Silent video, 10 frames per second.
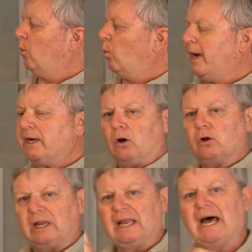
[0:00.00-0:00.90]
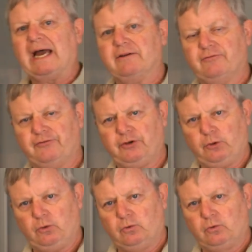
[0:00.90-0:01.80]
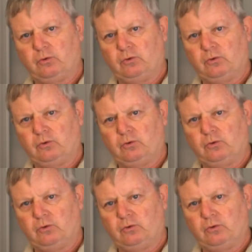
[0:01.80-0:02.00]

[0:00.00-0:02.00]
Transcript: when on live view,